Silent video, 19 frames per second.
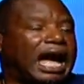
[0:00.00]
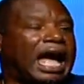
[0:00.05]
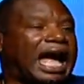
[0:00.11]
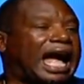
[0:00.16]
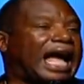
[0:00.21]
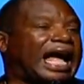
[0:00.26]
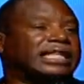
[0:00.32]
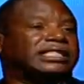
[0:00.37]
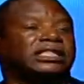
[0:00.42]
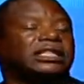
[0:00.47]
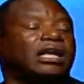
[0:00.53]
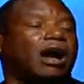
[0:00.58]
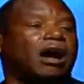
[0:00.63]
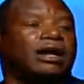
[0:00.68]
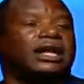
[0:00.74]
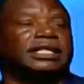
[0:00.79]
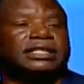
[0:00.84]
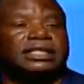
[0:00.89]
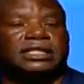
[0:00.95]
I,
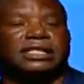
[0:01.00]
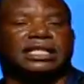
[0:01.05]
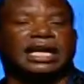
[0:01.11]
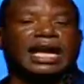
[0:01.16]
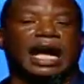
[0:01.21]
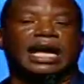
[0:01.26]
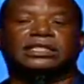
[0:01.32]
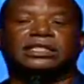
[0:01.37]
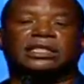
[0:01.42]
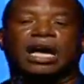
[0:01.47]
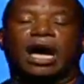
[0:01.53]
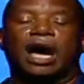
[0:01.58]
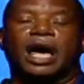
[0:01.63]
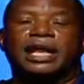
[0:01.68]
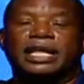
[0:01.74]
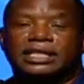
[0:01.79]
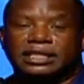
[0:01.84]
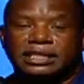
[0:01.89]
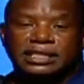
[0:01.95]
started to say, I
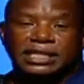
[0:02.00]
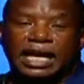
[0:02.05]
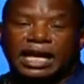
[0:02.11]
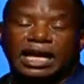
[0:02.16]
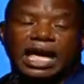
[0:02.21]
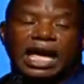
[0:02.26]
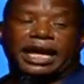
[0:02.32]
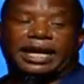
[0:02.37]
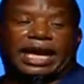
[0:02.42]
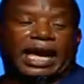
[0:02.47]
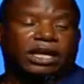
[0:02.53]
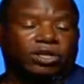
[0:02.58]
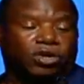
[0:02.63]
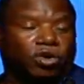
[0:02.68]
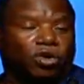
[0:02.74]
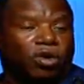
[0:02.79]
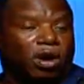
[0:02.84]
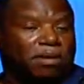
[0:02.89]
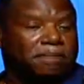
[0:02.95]
started to say, Can
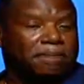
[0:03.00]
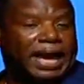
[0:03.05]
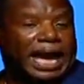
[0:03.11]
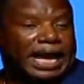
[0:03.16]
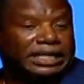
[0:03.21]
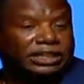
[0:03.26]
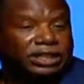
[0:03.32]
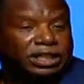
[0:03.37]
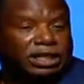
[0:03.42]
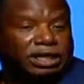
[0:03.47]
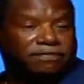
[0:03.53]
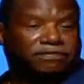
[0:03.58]
you imagine